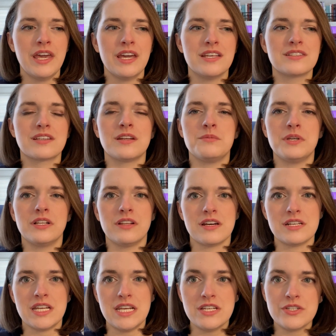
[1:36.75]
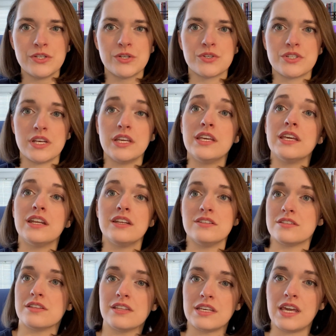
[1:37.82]
It's going to be a lot easier to get
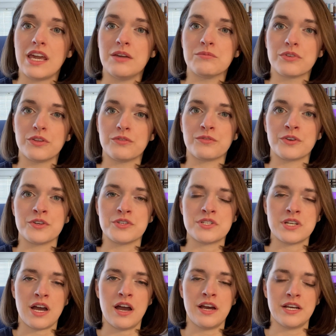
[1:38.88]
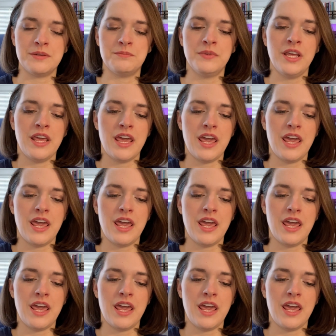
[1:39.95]
into the game for the first time,